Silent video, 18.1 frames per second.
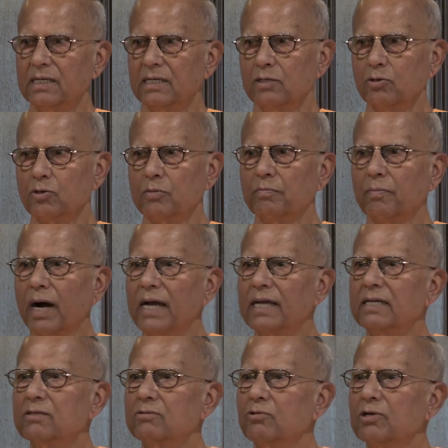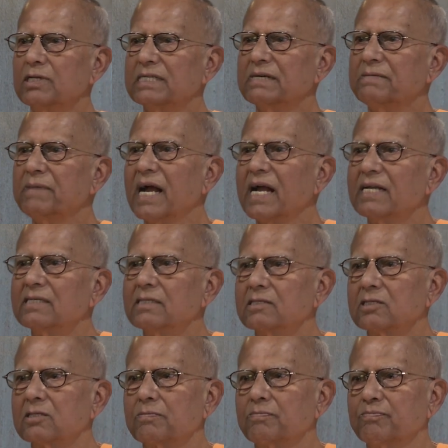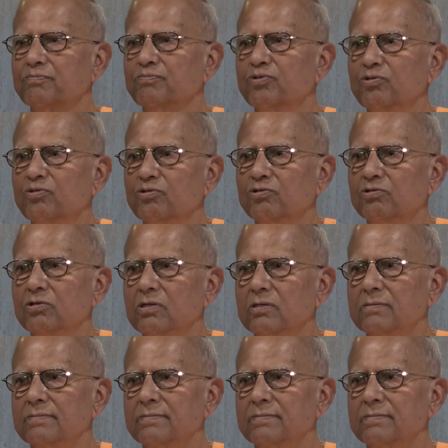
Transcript: your mind will demand food.